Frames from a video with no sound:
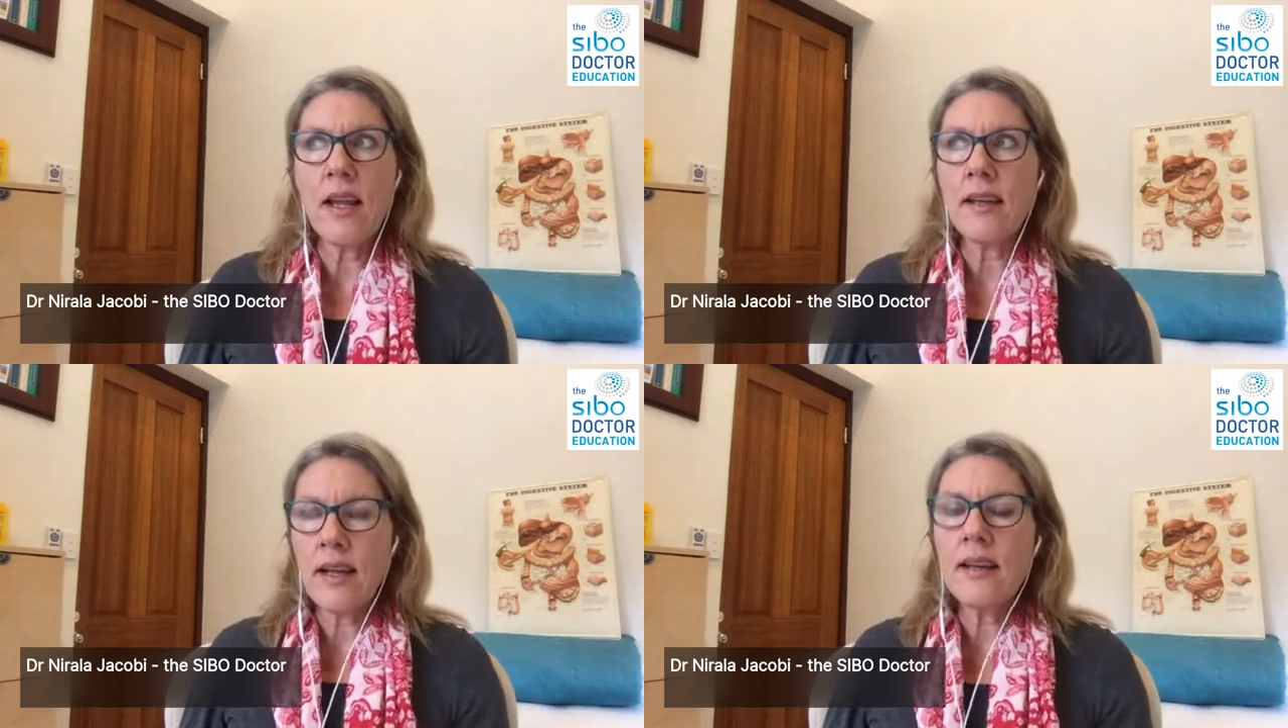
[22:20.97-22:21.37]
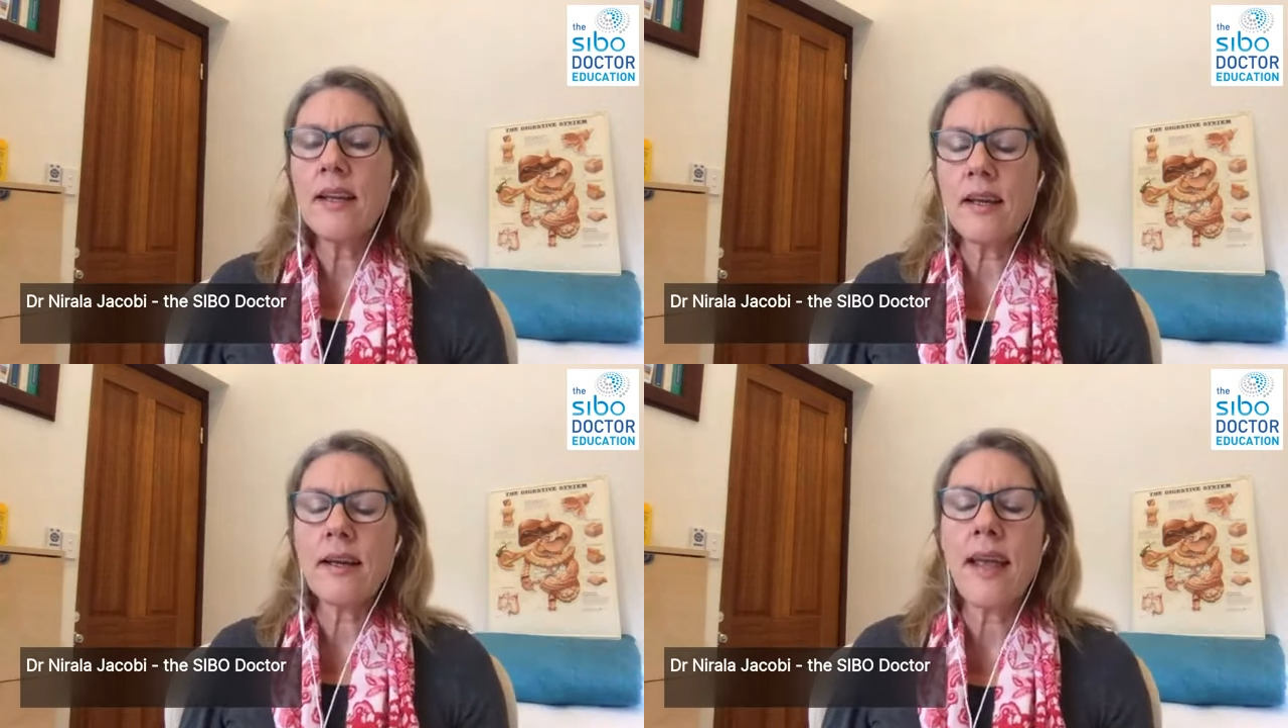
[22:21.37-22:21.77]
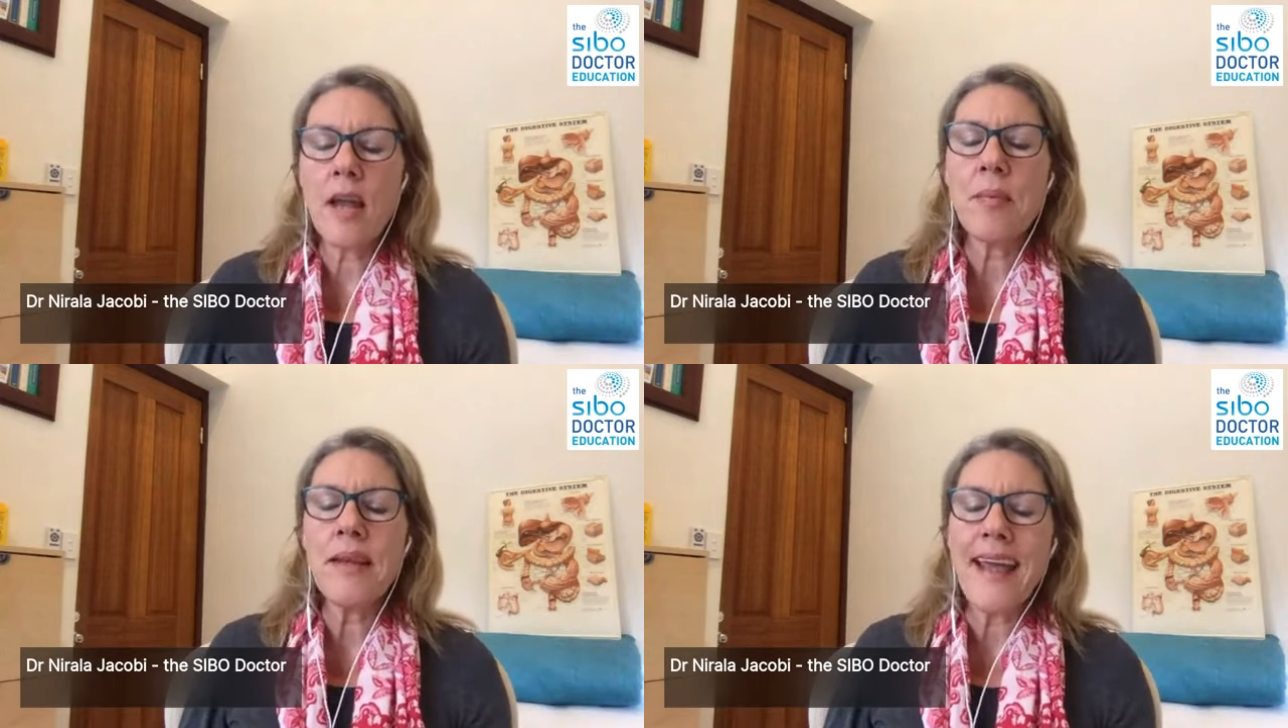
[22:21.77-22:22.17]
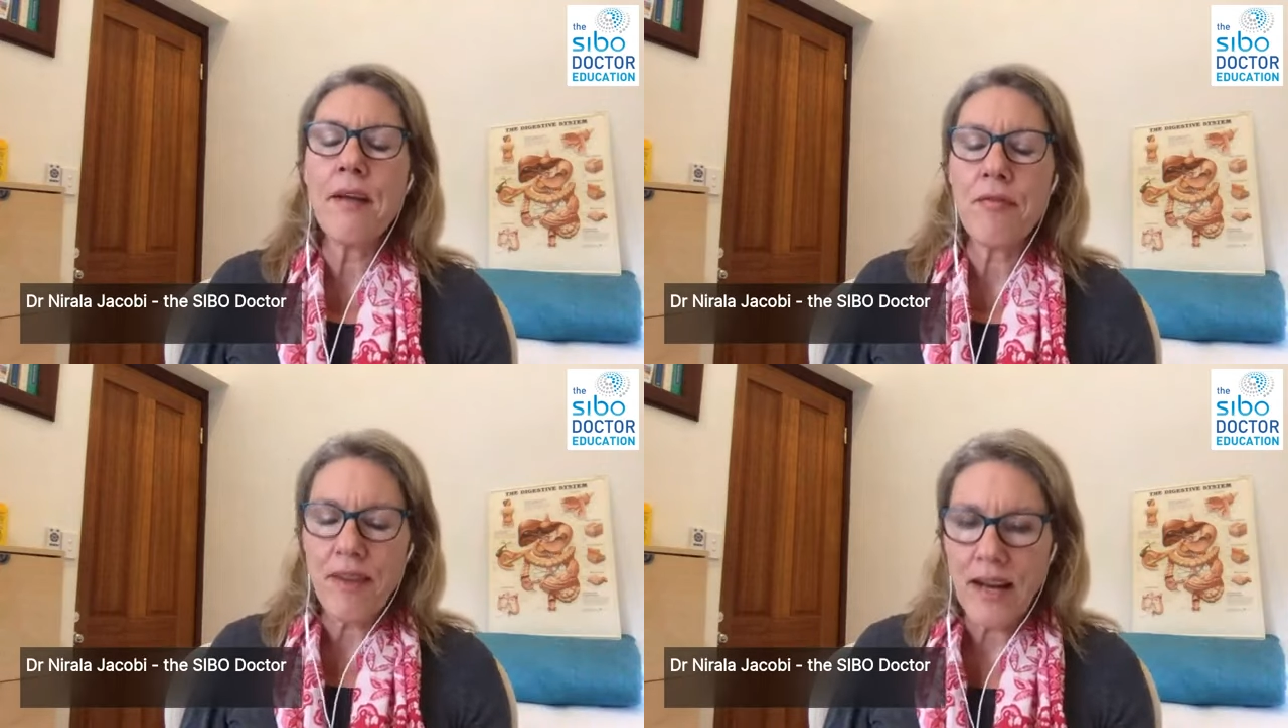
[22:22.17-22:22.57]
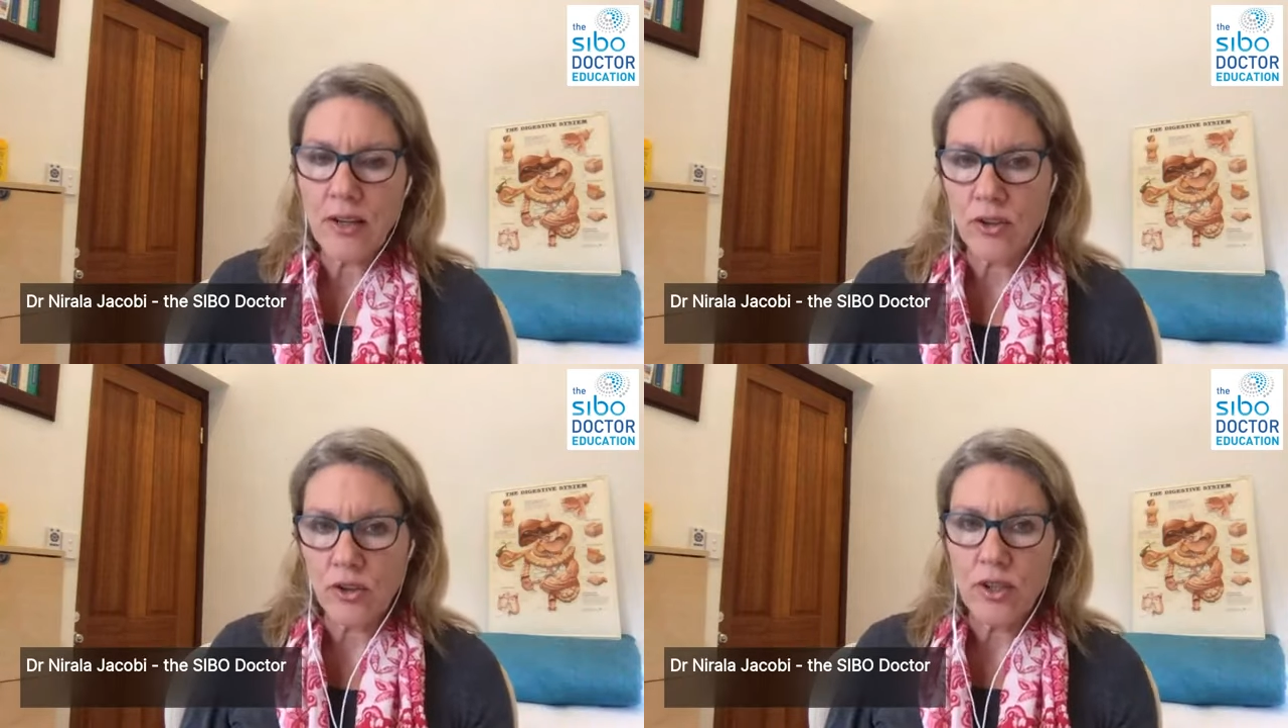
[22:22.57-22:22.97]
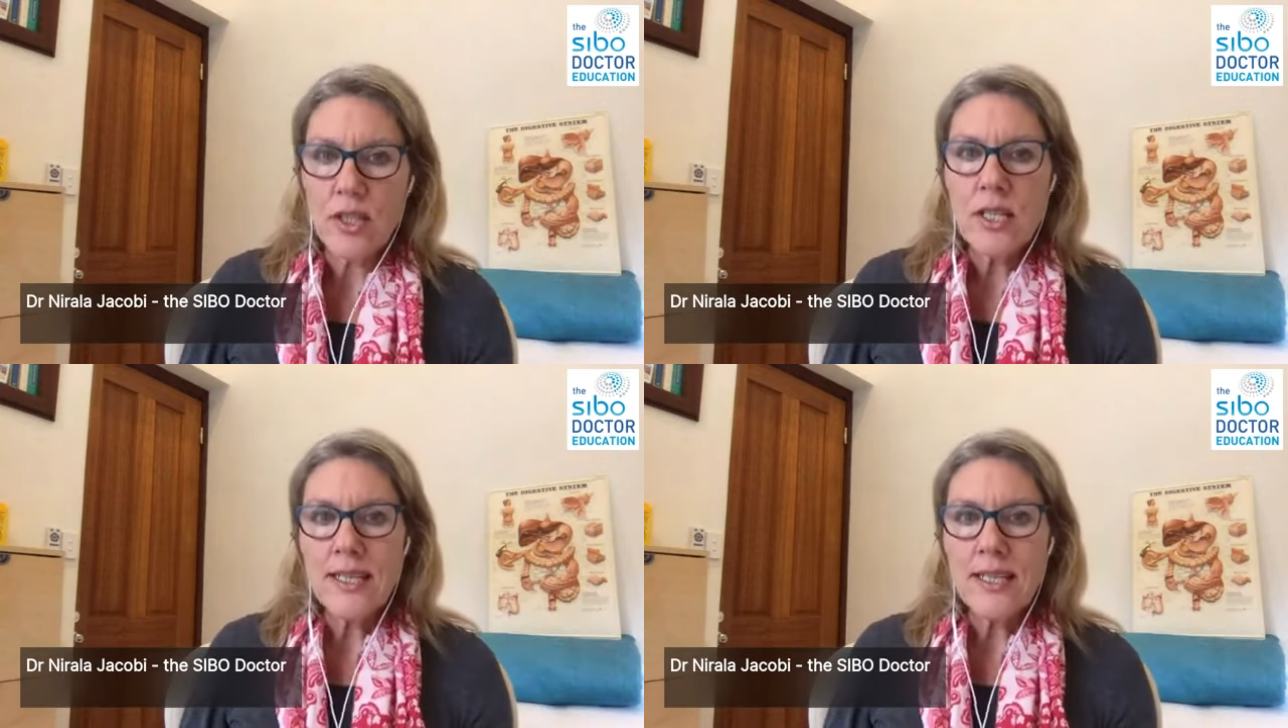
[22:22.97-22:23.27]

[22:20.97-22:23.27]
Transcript: And Candida can be a factor.